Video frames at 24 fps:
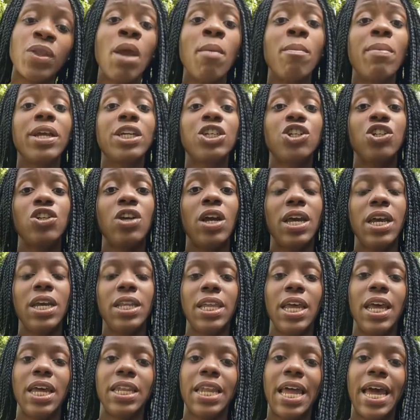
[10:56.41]
Make sure y'all hit
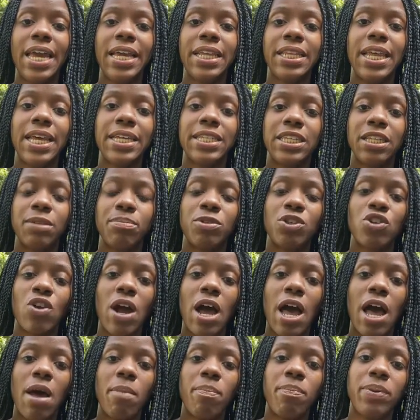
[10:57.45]
that like, that subscribe.